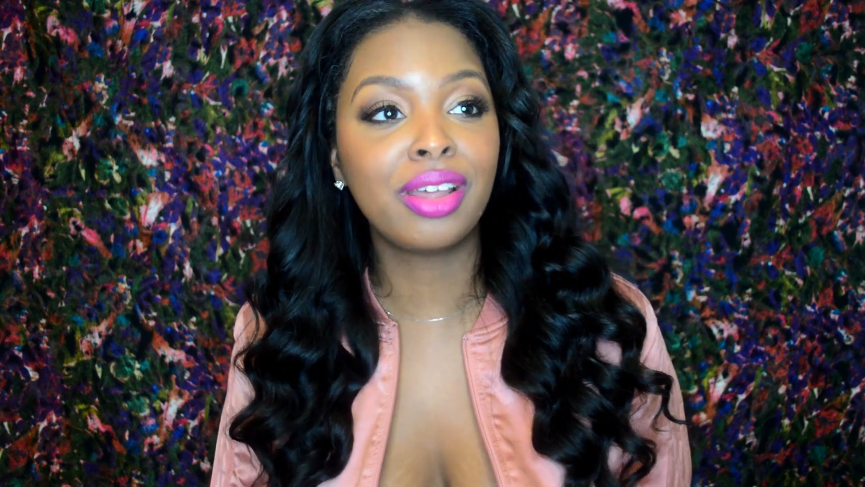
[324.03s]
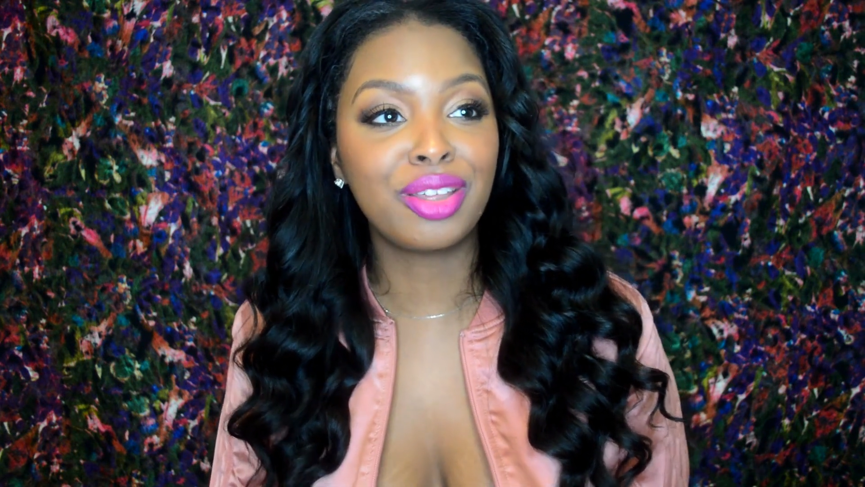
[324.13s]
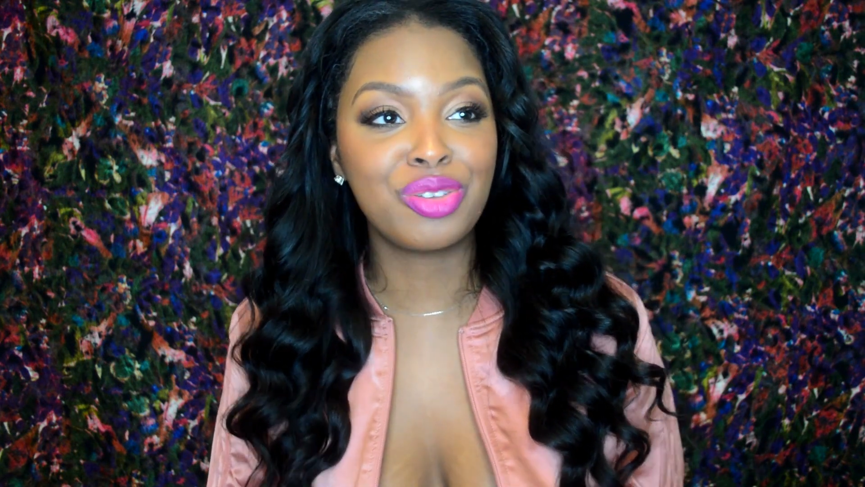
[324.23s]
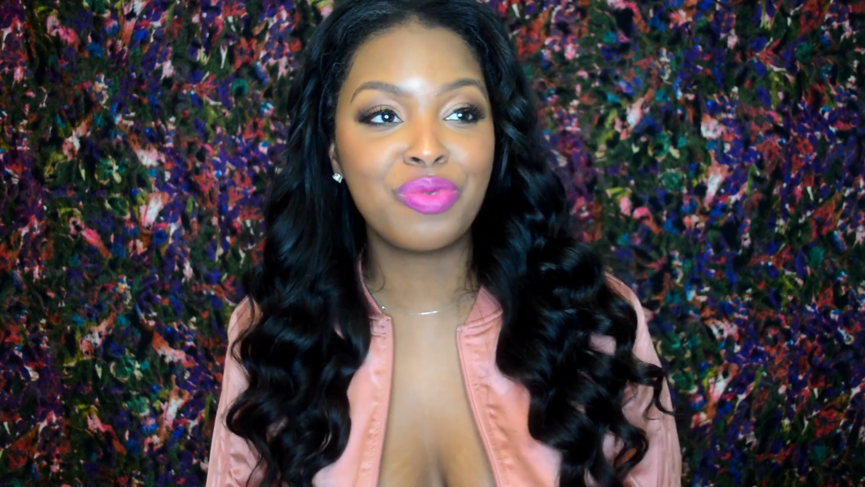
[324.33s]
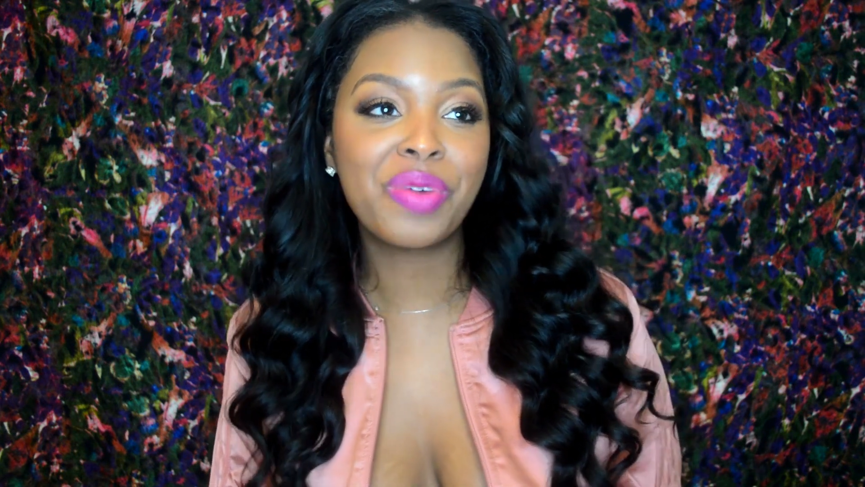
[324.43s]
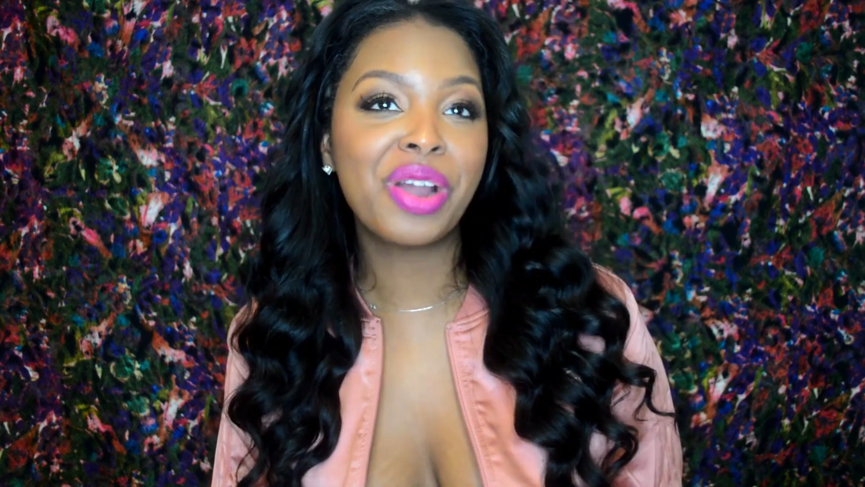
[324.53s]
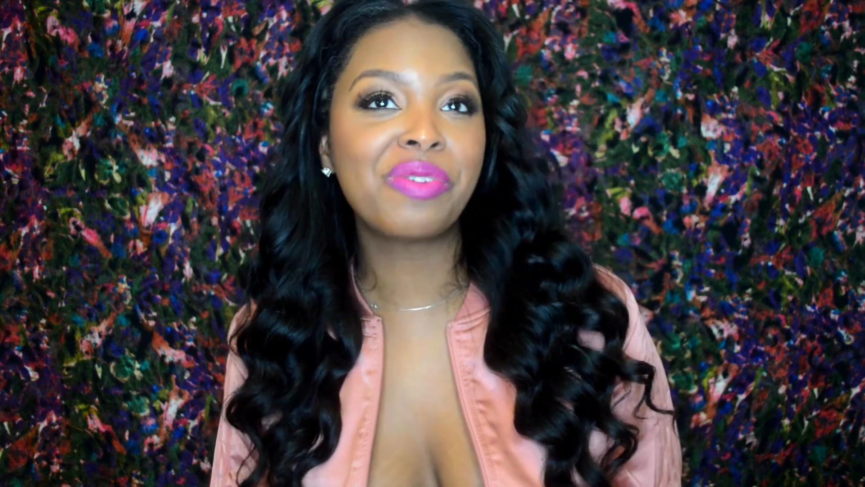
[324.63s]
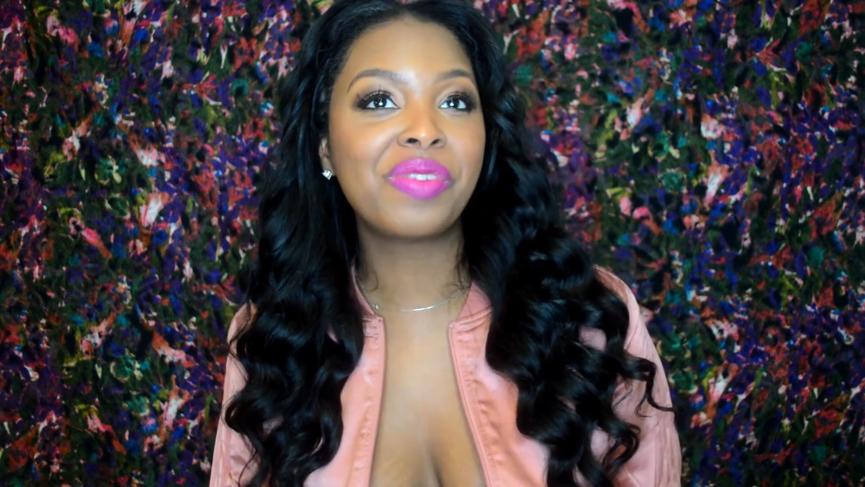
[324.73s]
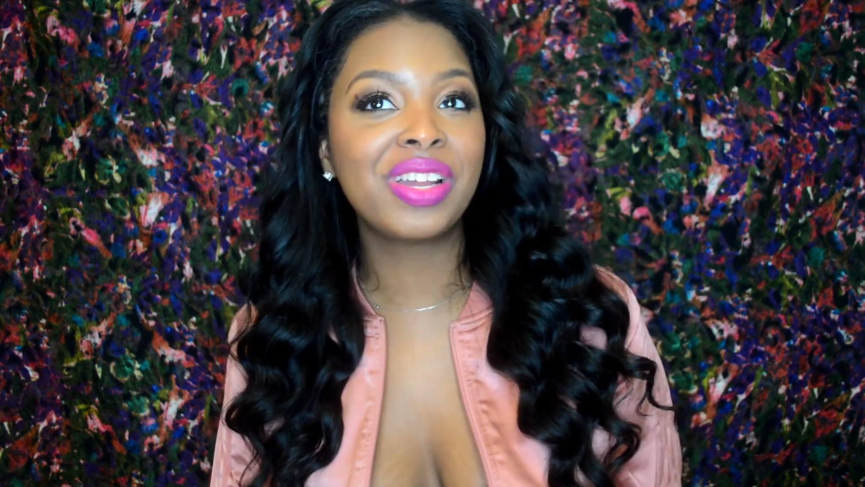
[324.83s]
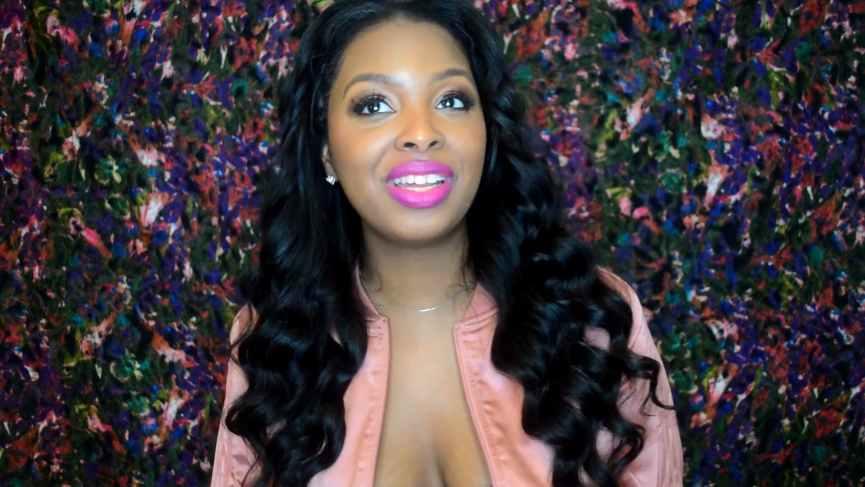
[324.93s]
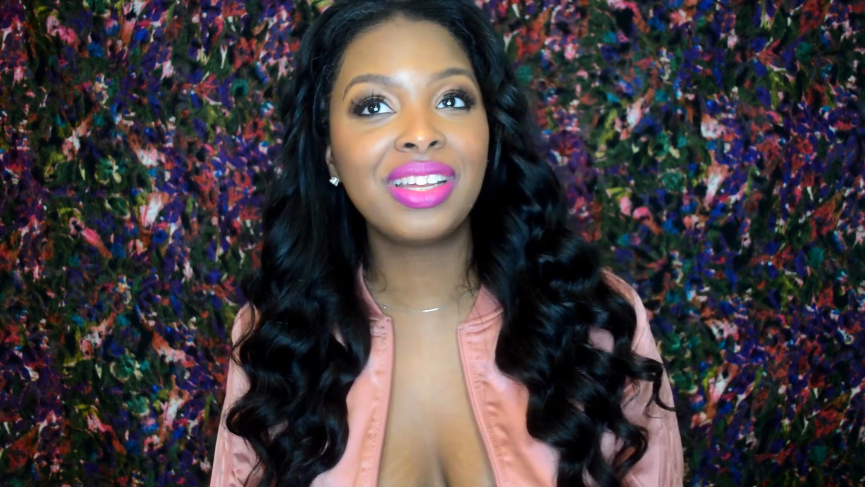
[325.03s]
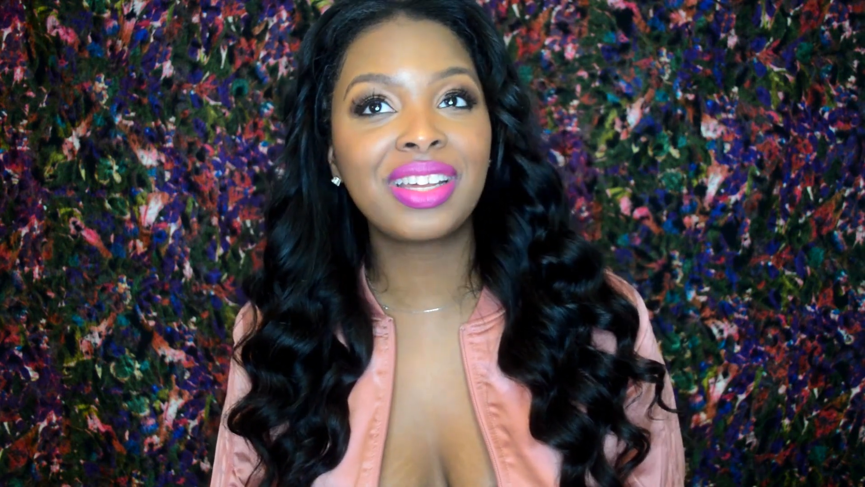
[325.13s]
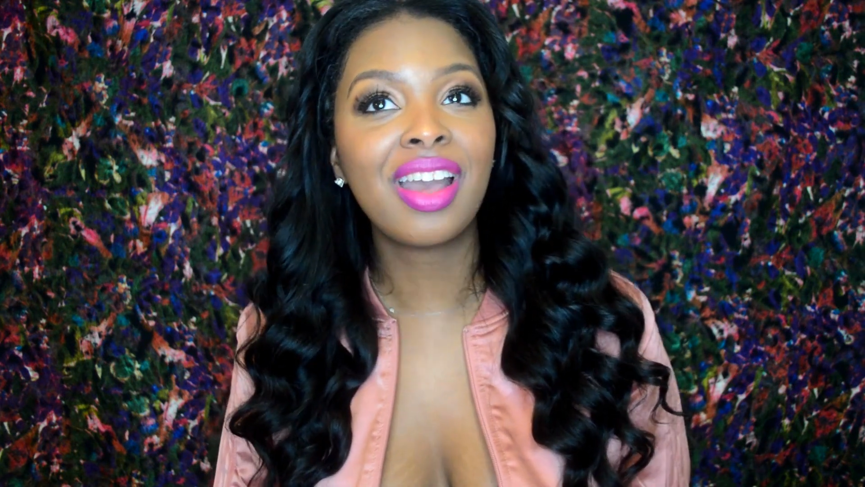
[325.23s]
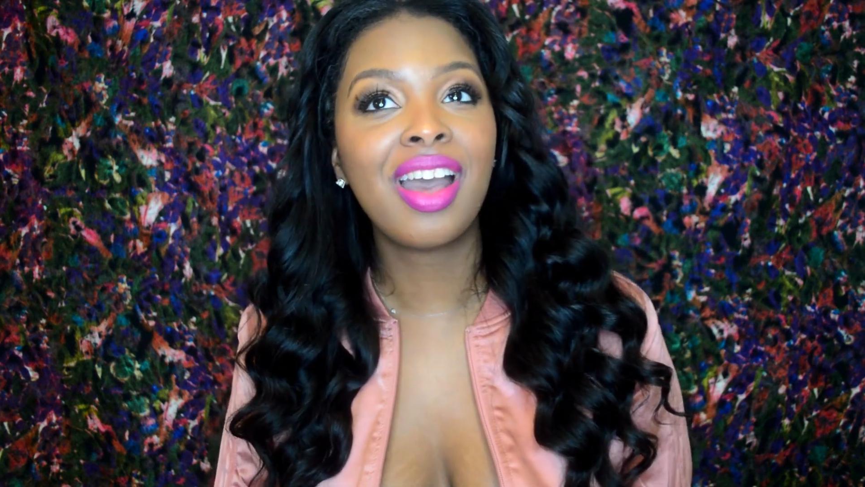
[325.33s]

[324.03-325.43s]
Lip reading: a U-Part wig